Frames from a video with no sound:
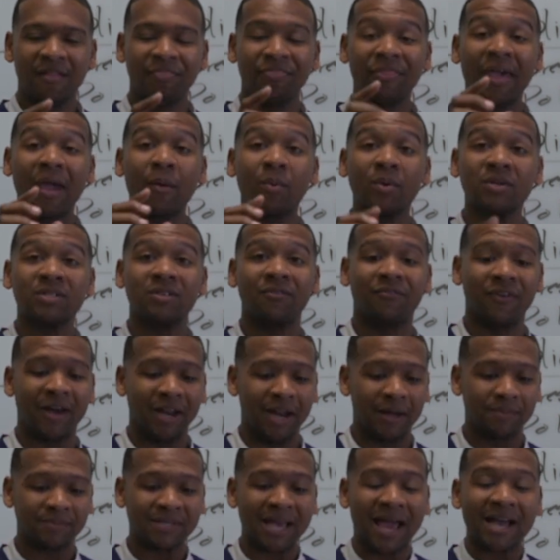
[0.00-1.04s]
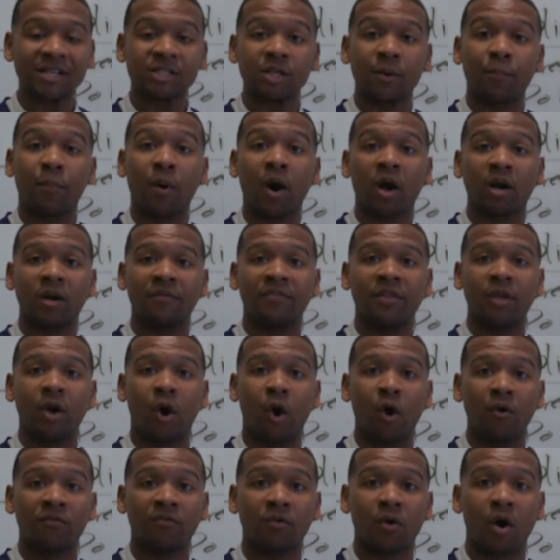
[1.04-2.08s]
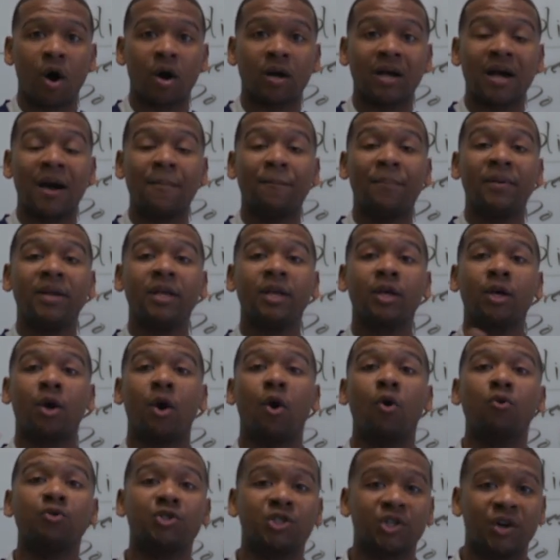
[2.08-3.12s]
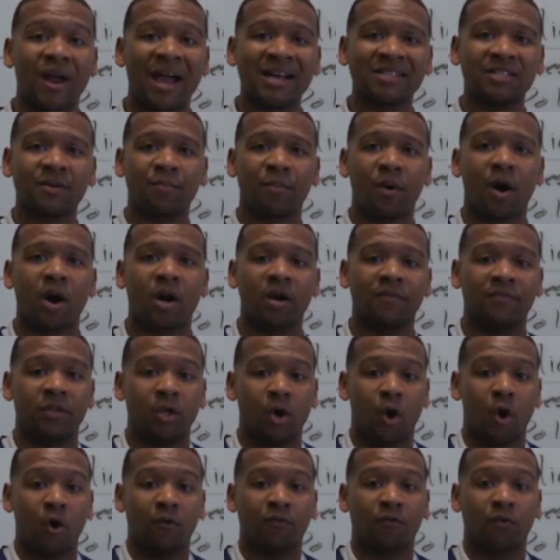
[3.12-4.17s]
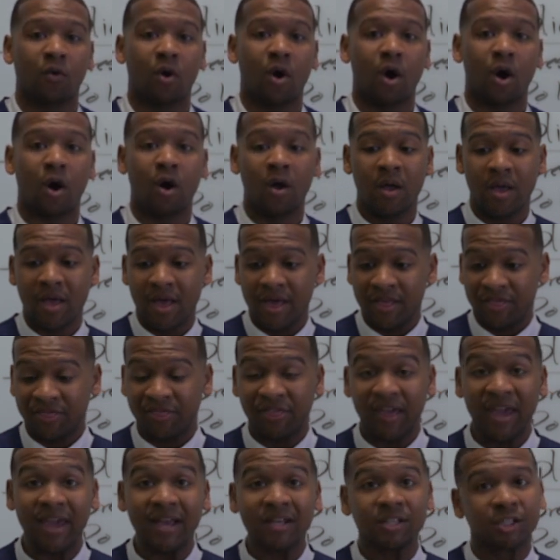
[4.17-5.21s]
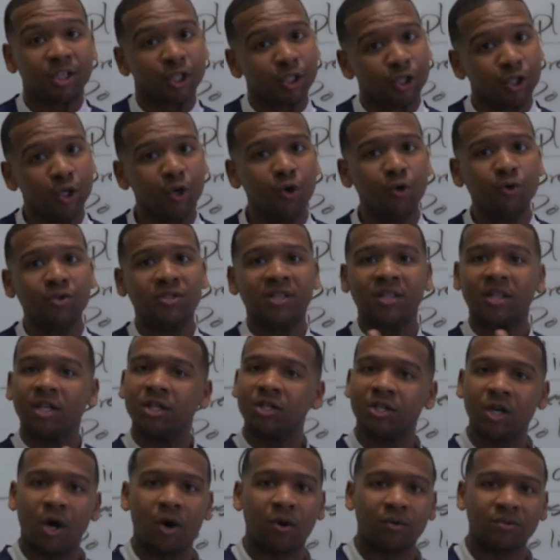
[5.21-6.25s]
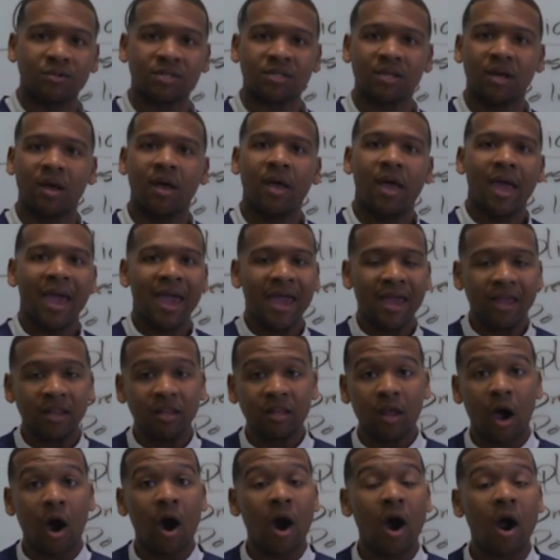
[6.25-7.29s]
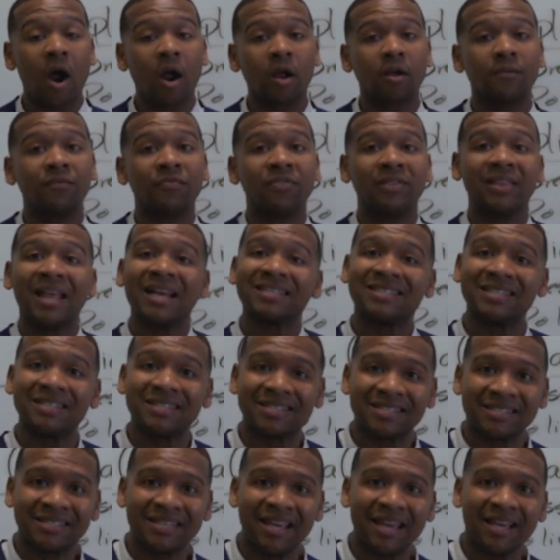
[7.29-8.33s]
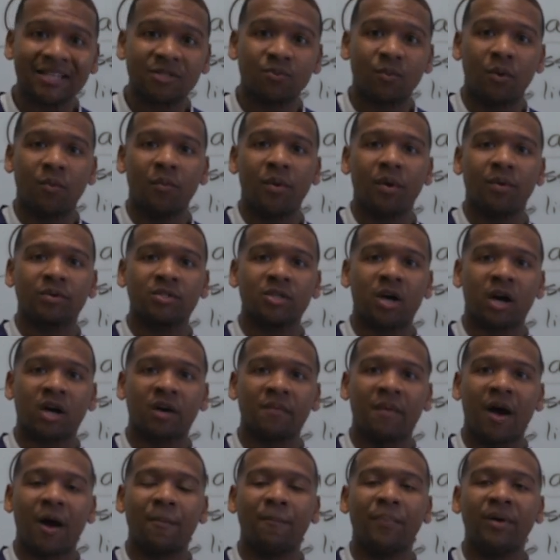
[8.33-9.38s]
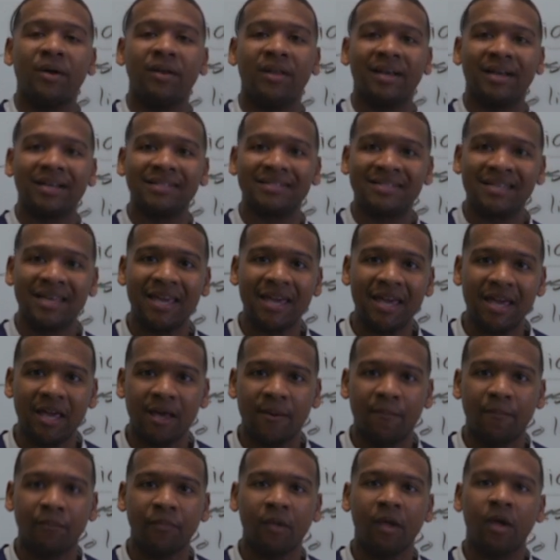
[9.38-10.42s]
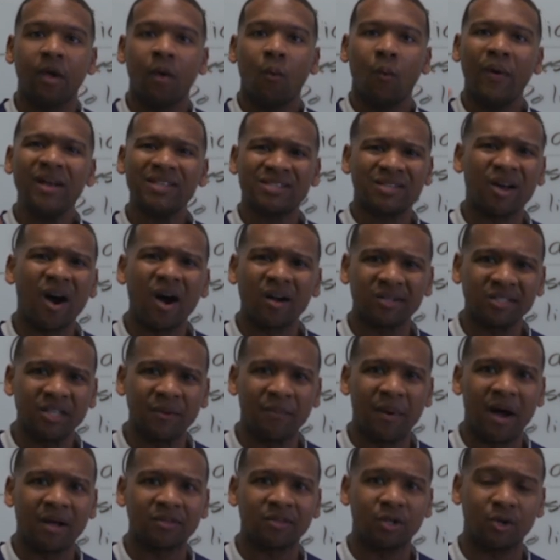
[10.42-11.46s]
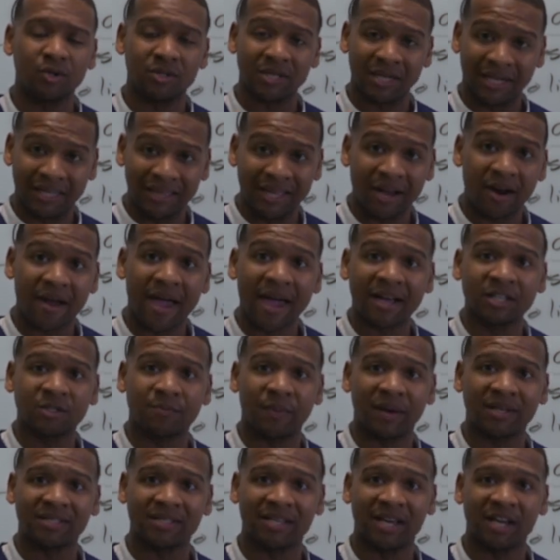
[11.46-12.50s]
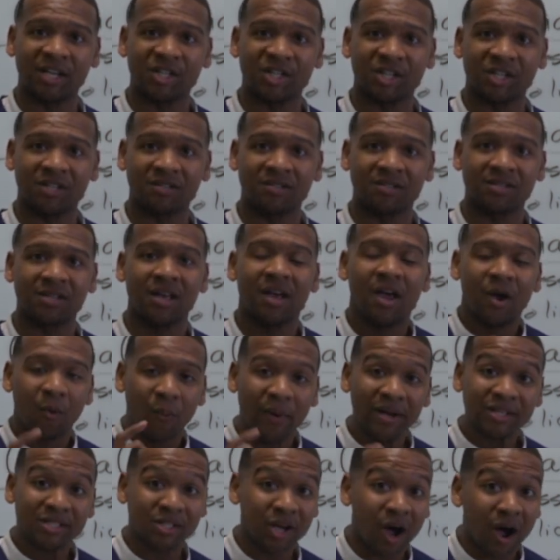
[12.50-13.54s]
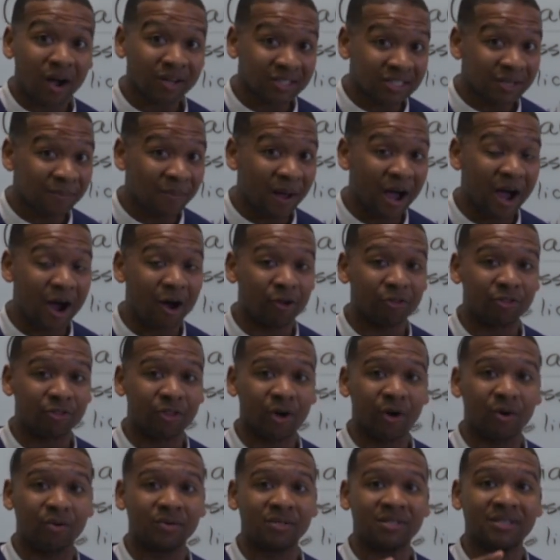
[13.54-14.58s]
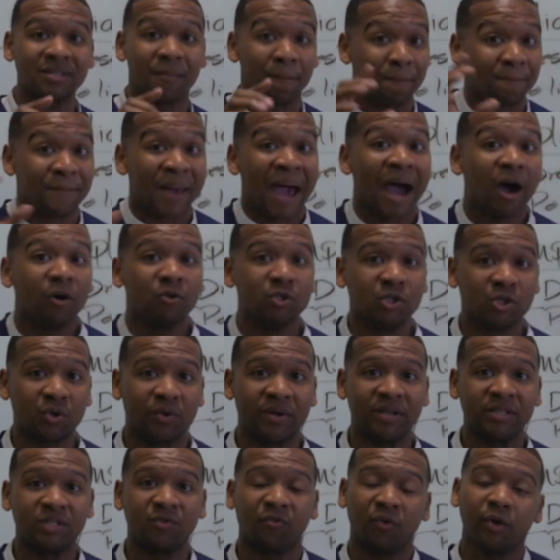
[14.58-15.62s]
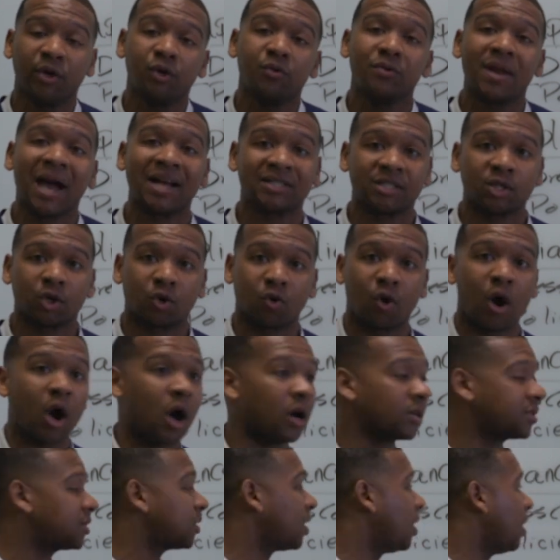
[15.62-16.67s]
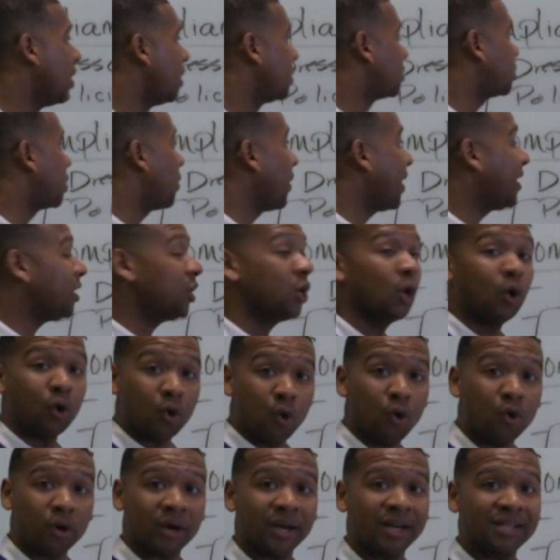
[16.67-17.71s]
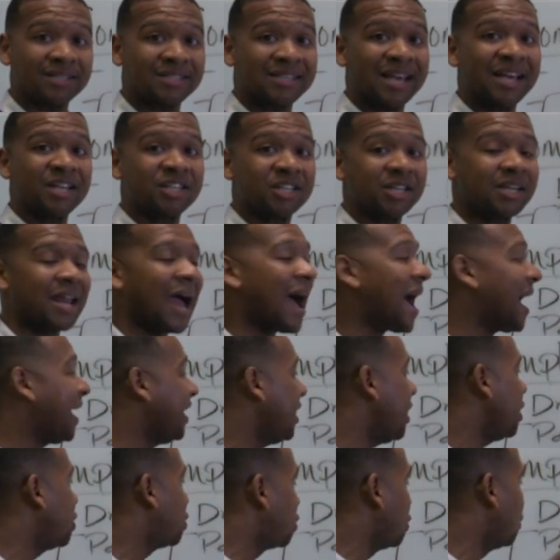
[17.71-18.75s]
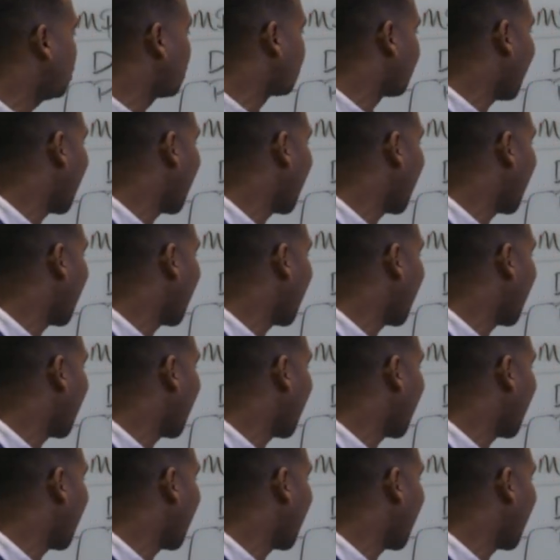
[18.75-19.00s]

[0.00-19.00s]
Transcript: They were developed as a part of the overall company culture, as a part of the overall things, the do's and the don'ts. In our lesson 6, when we were talking about building a team, we talked about those clear expectations. We talked about those boundaries for you not to cross. So in your organization, I need you to